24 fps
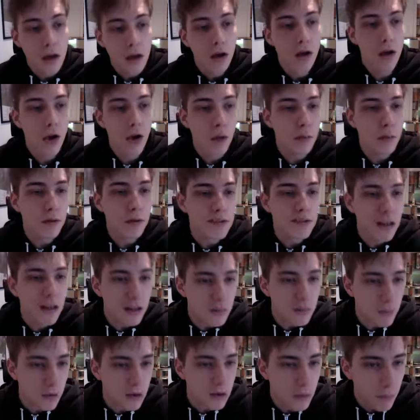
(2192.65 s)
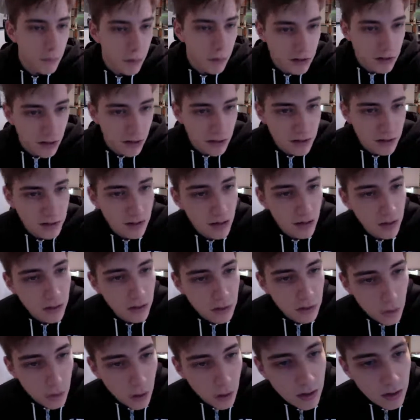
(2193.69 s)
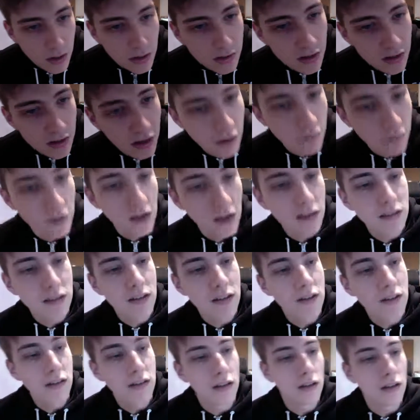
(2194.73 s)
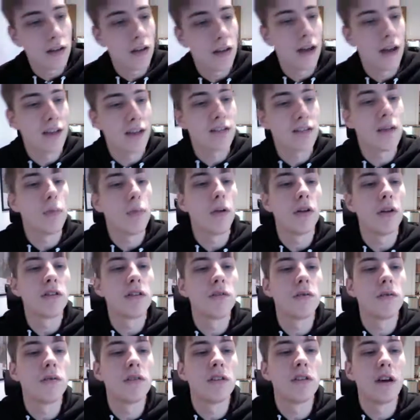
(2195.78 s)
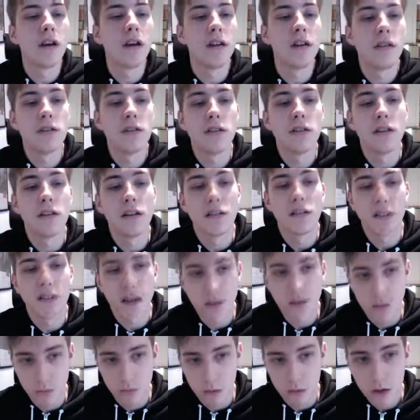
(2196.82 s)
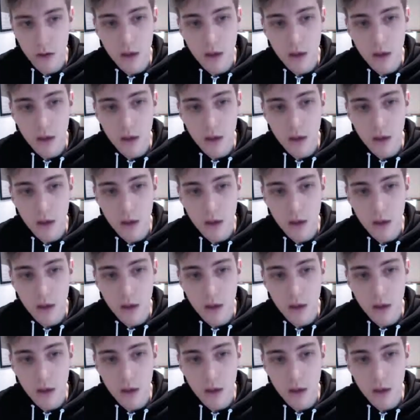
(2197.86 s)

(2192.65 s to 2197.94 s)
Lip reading: Klopp is desperate to bolster his squad attack of next season as they plot to return to the title.